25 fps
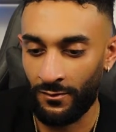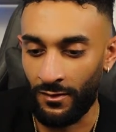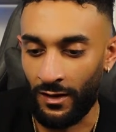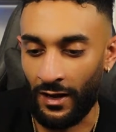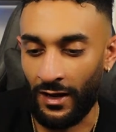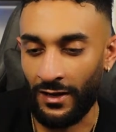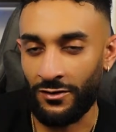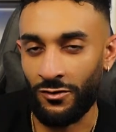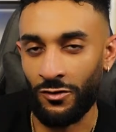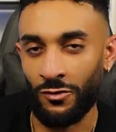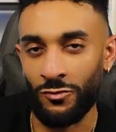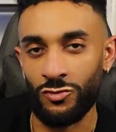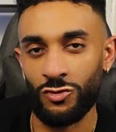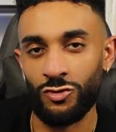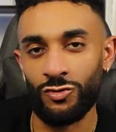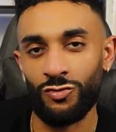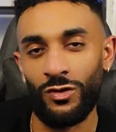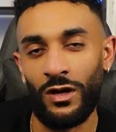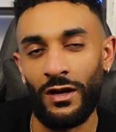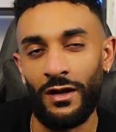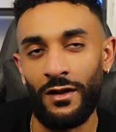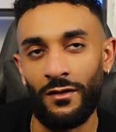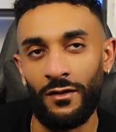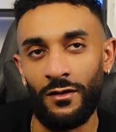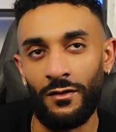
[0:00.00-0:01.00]
I
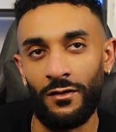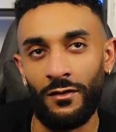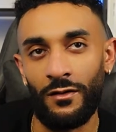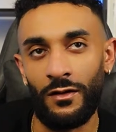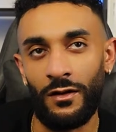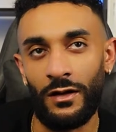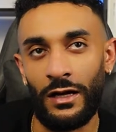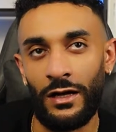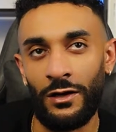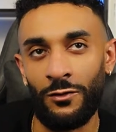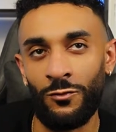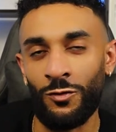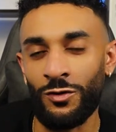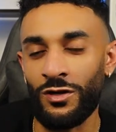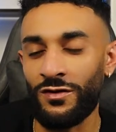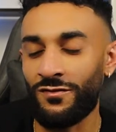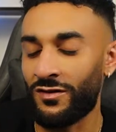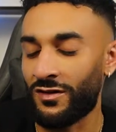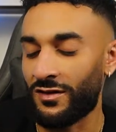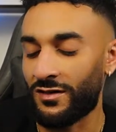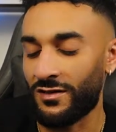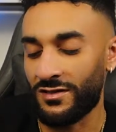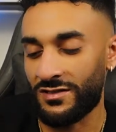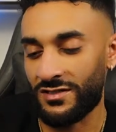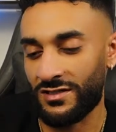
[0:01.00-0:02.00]
won't
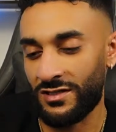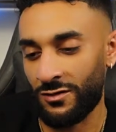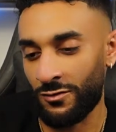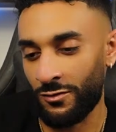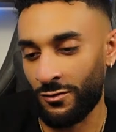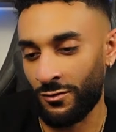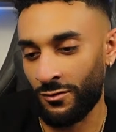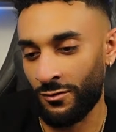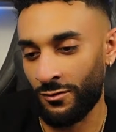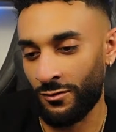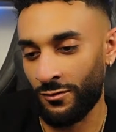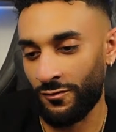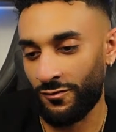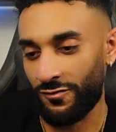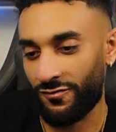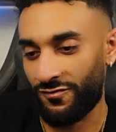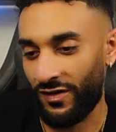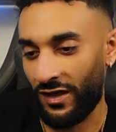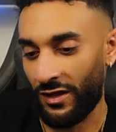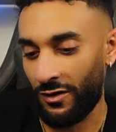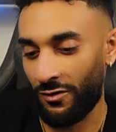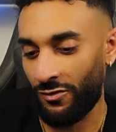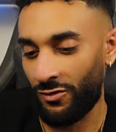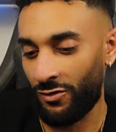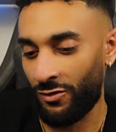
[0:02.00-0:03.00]
even consider
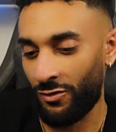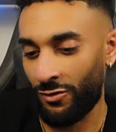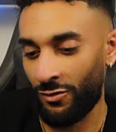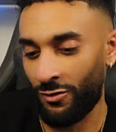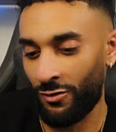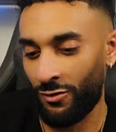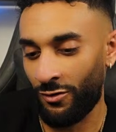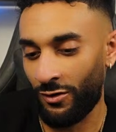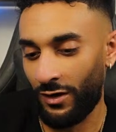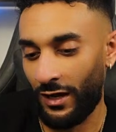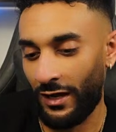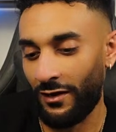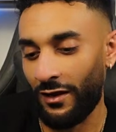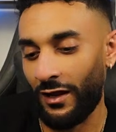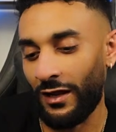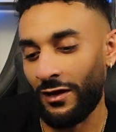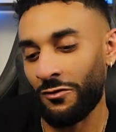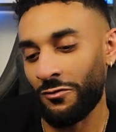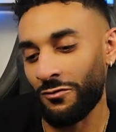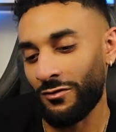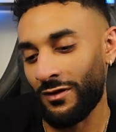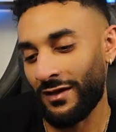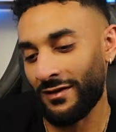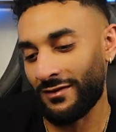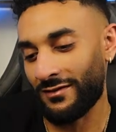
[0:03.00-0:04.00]
failure. I
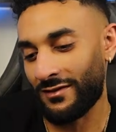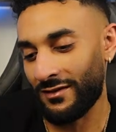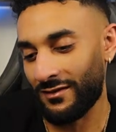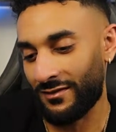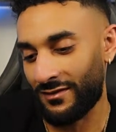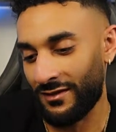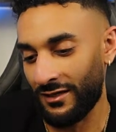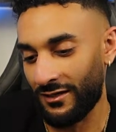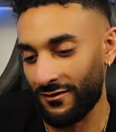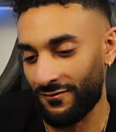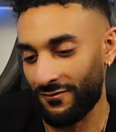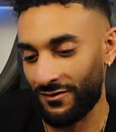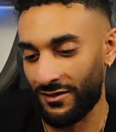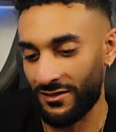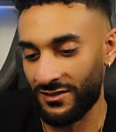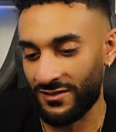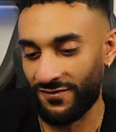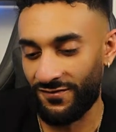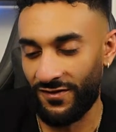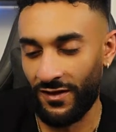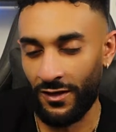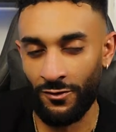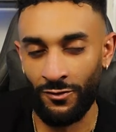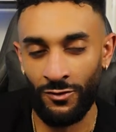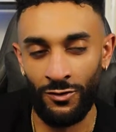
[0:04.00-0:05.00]
don't like to think of it as
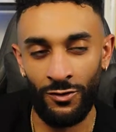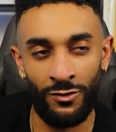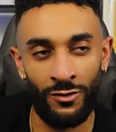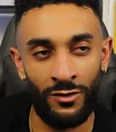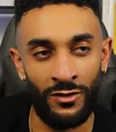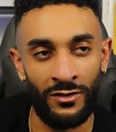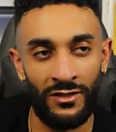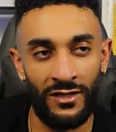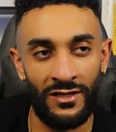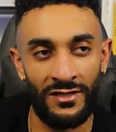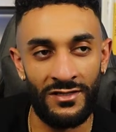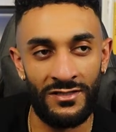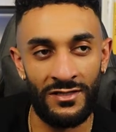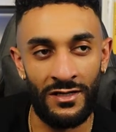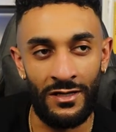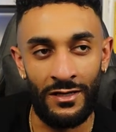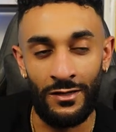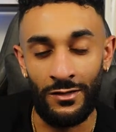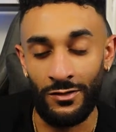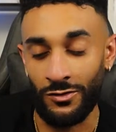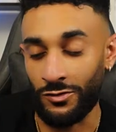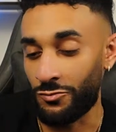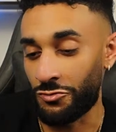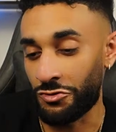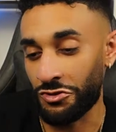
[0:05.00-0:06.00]
failure unless
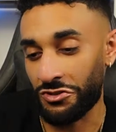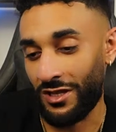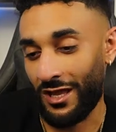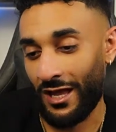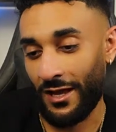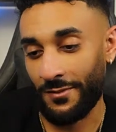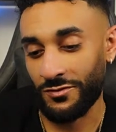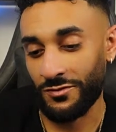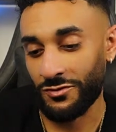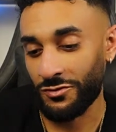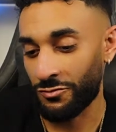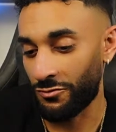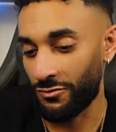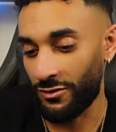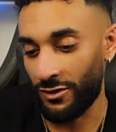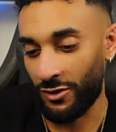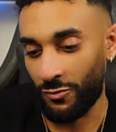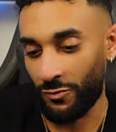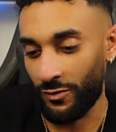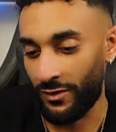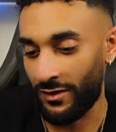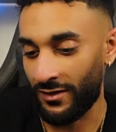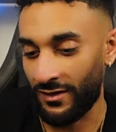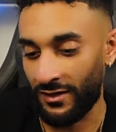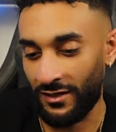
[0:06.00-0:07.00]
you just absolutely
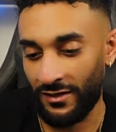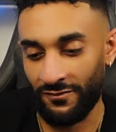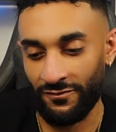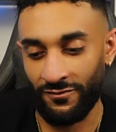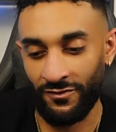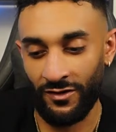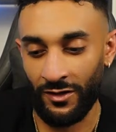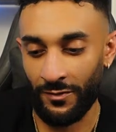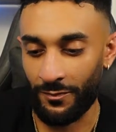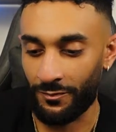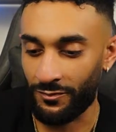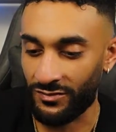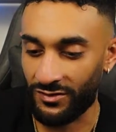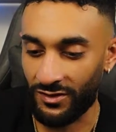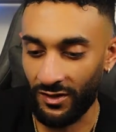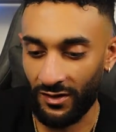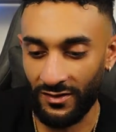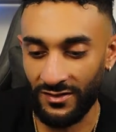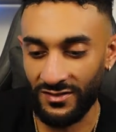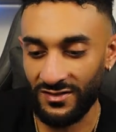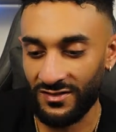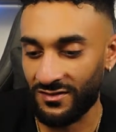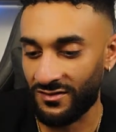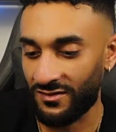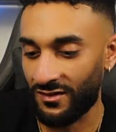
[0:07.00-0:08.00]
quit, give up,
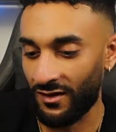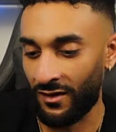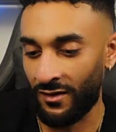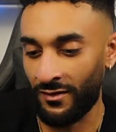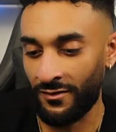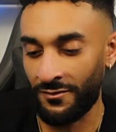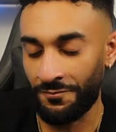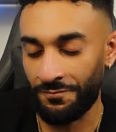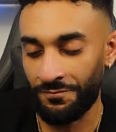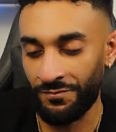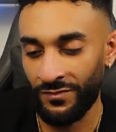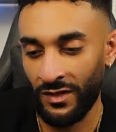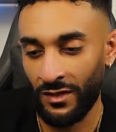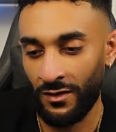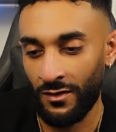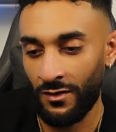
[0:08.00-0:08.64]
done.